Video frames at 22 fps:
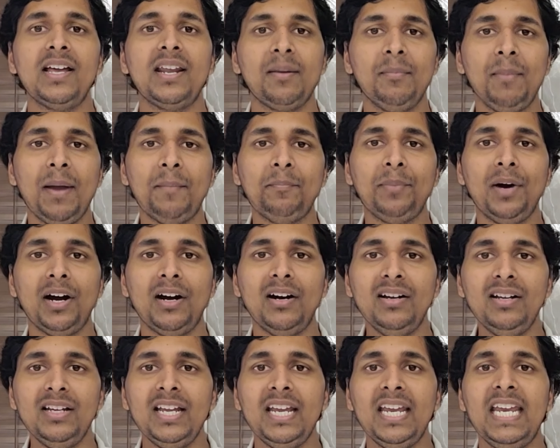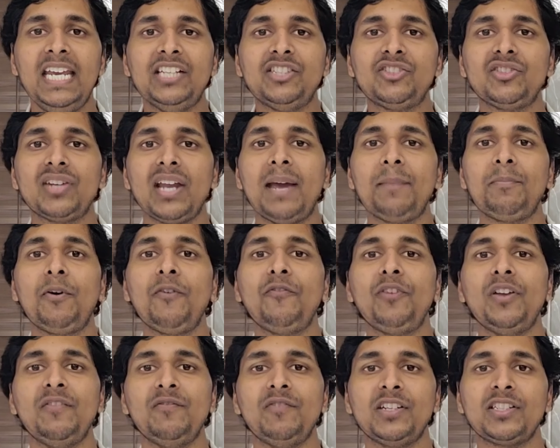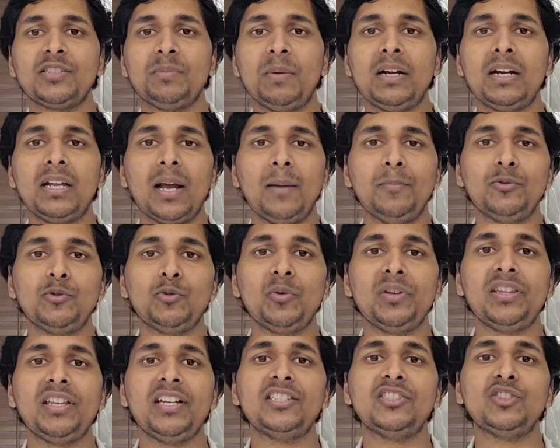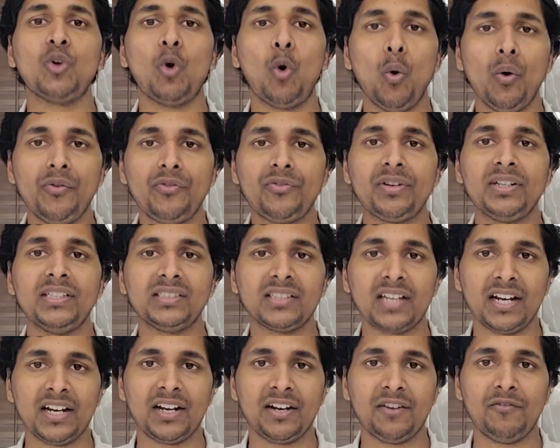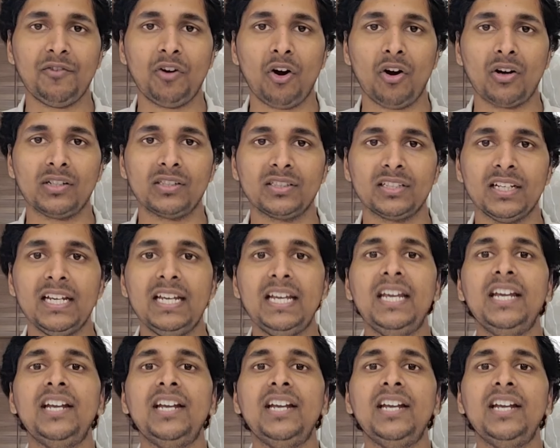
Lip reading: Remember, each type of investment comes with its own risk and rewards.